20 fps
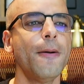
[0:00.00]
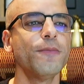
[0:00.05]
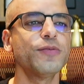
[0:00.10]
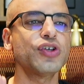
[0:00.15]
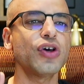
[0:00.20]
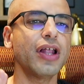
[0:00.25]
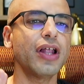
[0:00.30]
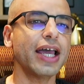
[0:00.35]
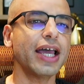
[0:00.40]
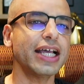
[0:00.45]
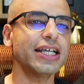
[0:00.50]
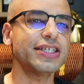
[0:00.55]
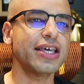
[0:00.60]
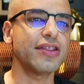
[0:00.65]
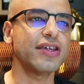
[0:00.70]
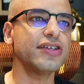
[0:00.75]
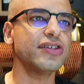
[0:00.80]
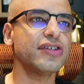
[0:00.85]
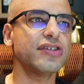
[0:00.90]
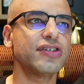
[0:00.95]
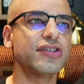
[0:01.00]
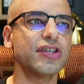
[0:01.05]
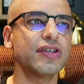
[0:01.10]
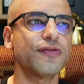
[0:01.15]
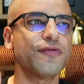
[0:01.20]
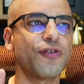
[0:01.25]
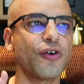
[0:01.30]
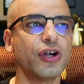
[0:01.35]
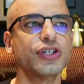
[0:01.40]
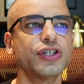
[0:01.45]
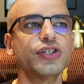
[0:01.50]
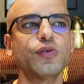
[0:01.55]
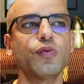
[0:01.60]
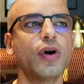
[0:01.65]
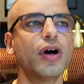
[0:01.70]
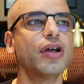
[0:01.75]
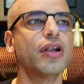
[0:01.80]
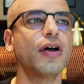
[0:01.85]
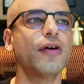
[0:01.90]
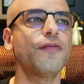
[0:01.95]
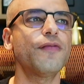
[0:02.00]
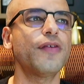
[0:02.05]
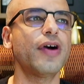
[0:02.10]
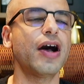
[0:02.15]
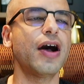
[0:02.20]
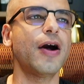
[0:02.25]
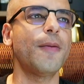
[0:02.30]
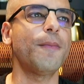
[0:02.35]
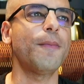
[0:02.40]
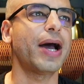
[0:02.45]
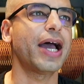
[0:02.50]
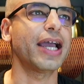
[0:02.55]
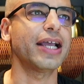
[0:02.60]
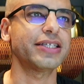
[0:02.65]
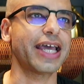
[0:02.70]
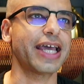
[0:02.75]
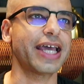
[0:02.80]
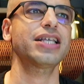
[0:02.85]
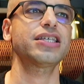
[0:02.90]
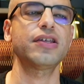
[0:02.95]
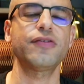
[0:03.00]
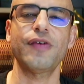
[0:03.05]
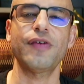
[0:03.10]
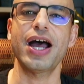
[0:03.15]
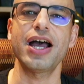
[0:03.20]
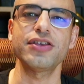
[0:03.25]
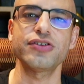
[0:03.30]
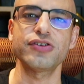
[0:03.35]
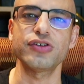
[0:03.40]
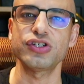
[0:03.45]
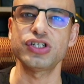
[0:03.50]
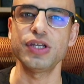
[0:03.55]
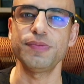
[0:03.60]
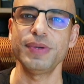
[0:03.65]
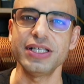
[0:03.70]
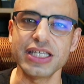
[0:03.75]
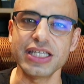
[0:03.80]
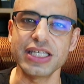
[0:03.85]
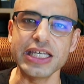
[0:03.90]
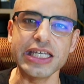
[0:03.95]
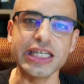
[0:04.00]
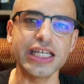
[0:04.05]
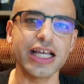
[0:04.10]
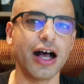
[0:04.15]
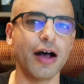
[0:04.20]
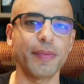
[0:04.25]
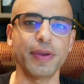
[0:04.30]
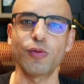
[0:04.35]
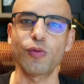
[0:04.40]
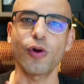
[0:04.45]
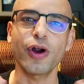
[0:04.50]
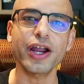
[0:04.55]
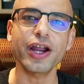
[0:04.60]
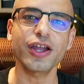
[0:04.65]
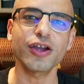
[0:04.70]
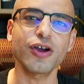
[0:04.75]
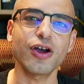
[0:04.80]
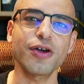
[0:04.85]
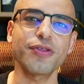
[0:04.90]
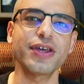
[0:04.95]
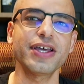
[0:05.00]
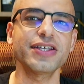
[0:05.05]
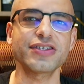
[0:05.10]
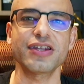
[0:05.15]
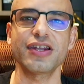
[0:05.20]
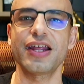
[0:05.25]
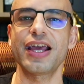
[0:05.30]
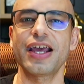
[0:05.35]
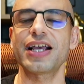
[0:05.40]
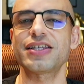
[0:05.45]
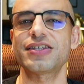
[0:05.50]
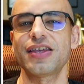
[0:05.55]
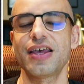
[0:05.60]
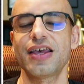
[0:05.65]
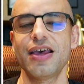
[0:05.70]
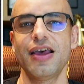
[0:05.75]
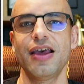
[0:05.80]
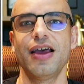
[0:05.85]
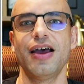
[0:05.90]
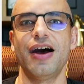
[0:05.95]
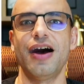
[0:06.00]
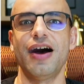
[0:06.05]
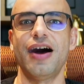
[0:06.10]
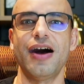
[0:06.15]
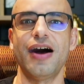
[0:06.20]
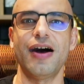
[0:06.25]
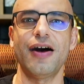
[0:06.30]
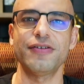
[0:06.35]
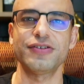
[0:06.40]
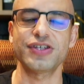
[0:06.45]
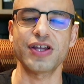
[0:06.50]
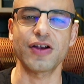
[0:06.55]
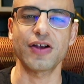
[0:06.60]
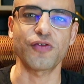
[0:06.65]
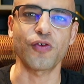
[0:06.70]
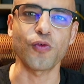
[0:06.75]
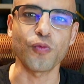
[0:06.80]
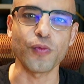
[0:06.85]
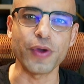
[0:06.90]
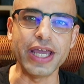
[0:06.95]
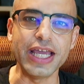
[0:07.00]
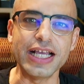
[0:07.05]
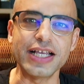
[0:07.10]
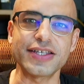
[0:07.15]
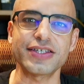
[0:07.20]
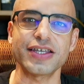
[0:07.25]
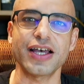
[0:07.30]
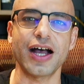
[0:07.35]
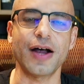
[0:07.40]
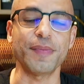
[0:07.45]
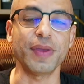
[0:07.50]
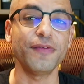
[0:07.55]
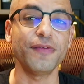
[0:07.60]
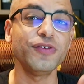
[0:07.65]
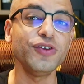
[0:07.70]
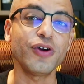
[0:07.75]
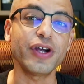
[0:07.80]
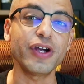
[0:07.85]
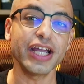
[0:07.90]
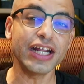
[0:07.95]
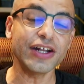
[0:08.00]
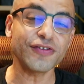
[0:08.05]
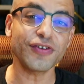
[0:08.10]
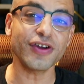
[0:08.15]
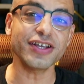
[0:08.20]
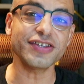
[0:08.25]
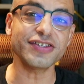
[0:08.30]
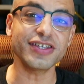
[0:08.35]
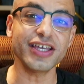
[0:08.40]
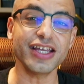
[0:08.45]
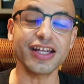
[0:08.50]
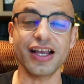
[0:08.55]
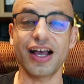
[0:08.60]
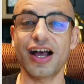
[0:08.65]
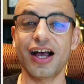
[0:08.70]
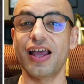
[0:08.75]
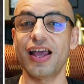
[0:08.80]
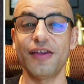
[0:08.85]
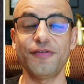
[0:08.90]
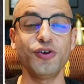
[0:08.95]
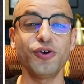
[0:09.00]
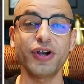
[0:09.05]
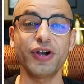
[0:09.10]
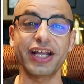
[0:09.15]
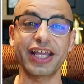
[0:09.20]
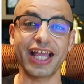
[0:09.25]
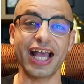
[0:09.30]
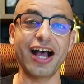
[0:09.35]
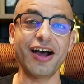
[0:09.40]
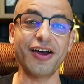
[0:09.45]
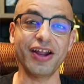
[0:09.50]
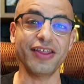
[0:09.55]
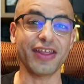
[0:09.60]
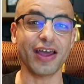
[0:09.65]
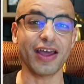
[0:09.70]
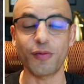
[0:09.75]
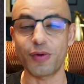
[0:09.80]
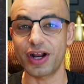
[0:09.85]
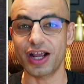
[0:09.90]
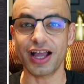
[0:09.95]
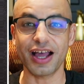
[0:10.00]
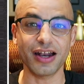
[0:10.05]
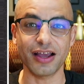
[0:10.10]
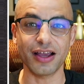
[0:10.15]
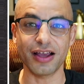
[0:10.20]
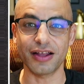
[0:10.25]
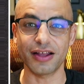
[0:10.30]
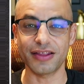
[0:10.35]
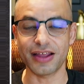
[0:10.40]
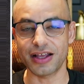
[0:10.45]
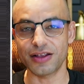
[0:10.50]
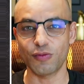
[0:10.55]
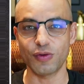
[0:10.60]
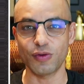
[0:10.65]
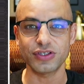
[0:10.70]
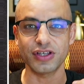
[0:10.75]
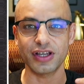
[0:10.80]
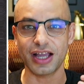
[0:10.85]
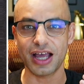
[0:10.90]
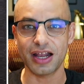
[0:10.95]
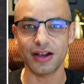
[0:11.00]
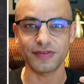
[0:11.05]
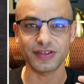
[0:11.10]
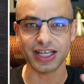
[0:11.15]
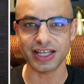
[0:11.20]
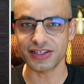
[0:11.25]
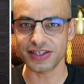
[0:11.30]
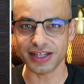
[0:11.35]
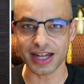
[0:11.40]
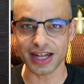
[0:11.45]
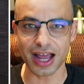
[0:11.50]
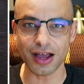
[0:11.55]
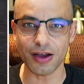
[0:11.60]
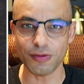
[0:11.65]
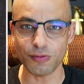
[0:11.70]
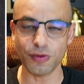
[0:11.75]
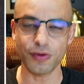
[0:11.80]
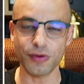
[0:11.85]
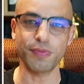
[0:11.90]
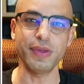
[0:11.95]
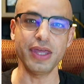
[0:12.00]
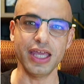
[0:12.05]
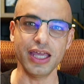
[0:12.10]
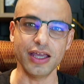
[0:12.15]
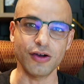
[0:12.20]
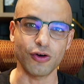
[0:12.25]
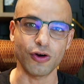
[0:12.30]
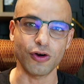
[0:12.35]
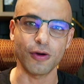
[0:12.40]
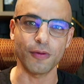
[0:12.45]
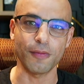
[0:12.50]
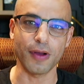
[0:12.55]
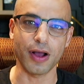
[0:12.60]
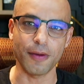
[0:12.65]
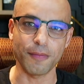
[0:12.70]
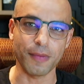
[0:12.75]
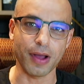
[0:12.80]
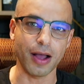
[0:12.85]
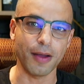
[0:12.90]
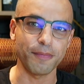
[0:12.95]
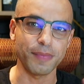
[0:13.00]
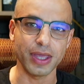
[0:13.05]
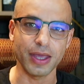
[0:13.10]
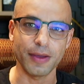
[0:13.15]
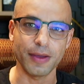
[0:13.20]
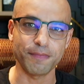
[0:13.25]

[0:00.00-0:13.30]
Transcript: So like I said, this is just version 1 of my tax advisor GPT. I'll be working on this in the next several weeks. If you are interested, if you're an accountant that wants to kind of test it out with me or be